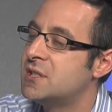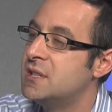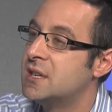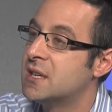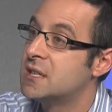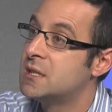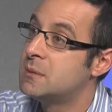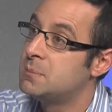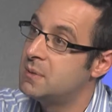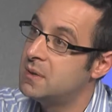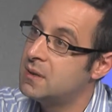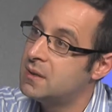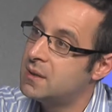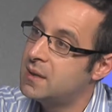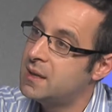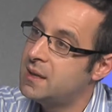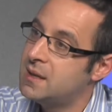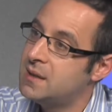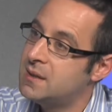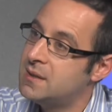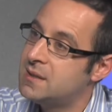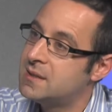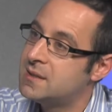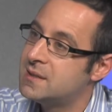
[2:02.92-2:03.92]
in
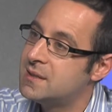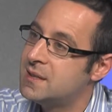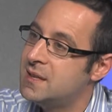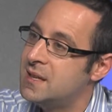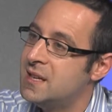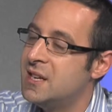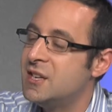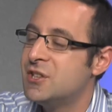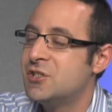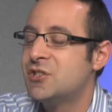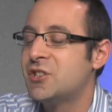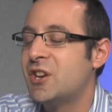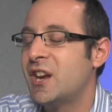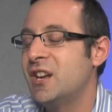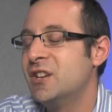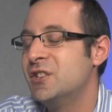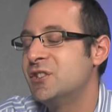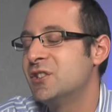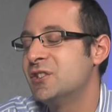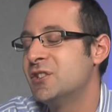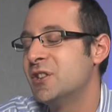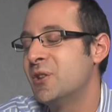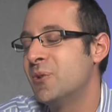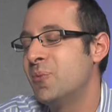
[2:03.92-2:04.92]
experience,
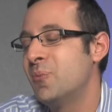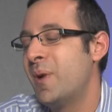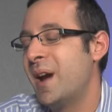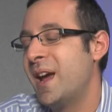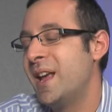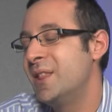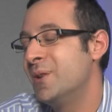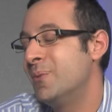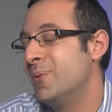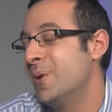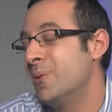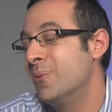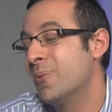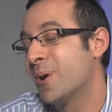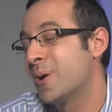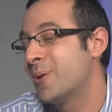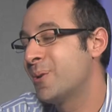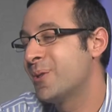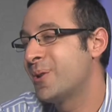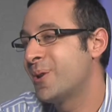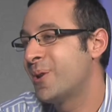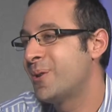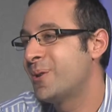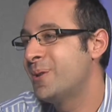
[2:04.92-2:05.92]
changes in the way that we work with
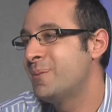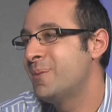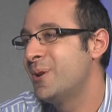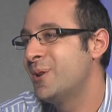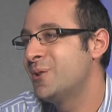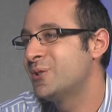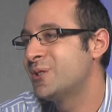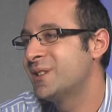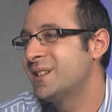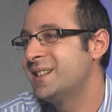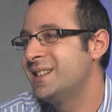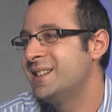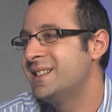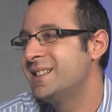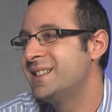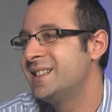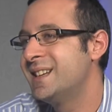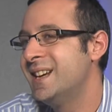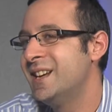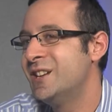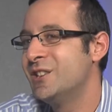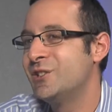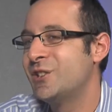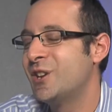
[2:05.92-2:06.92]
our own emotions,
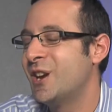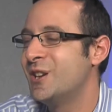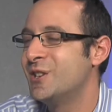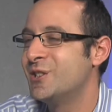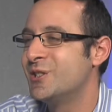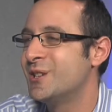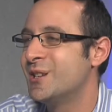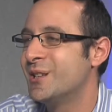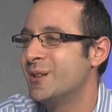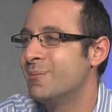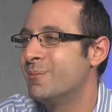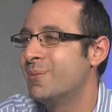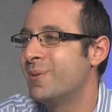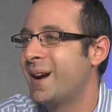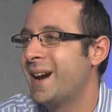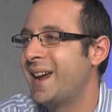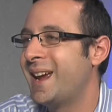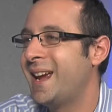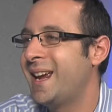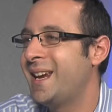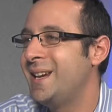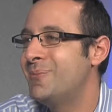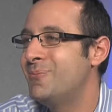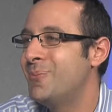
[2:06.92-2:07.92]
changes in the
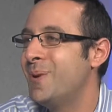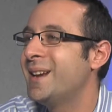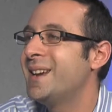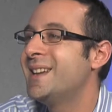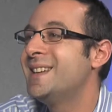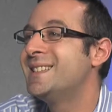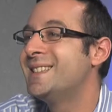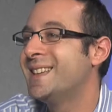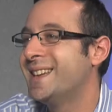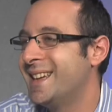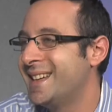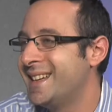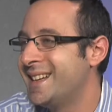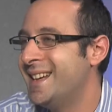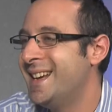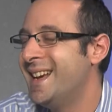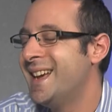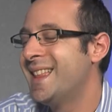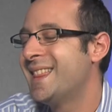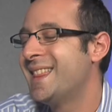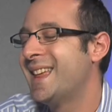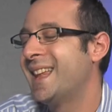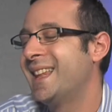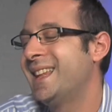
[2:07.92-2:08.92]
brain? What is it
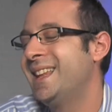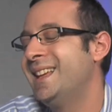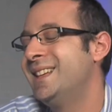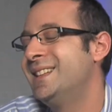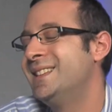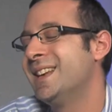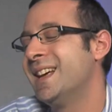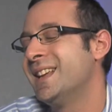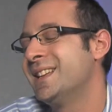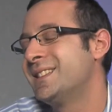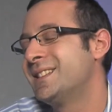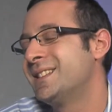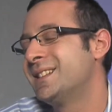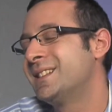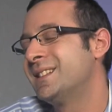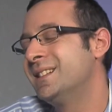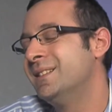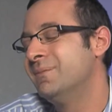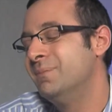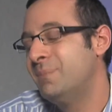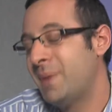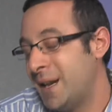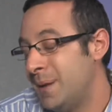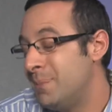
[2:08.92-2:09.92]
that leads us,
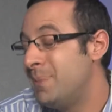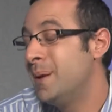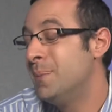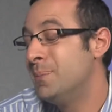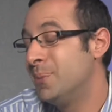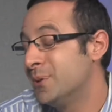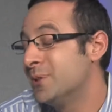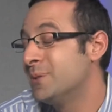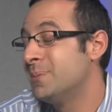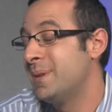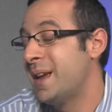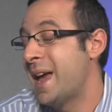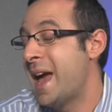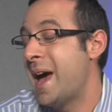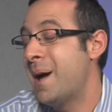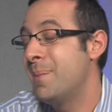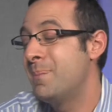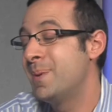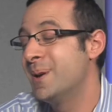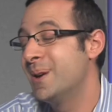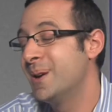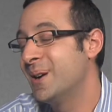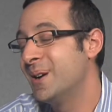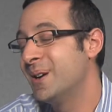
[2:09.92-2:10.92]
many people, to be
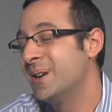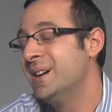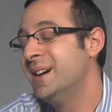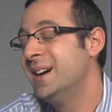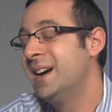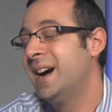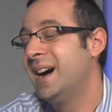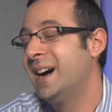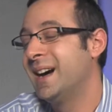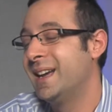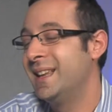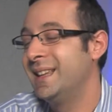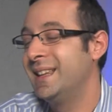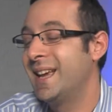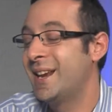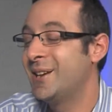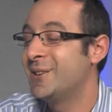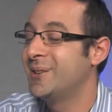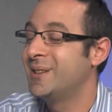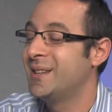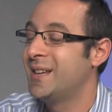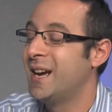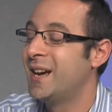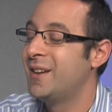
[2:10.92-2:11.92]
happier later
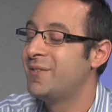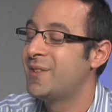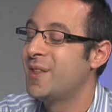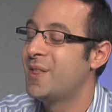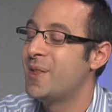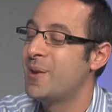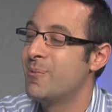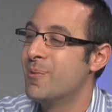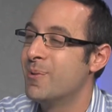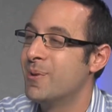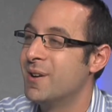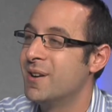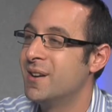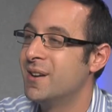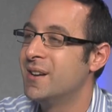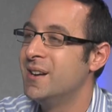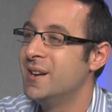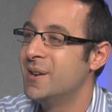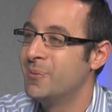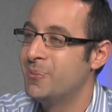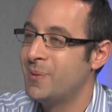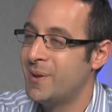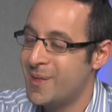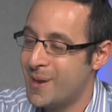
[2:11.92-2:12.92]
in life than they were
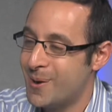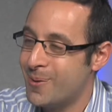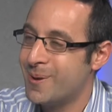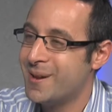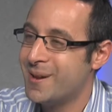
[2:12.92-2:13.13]
when they were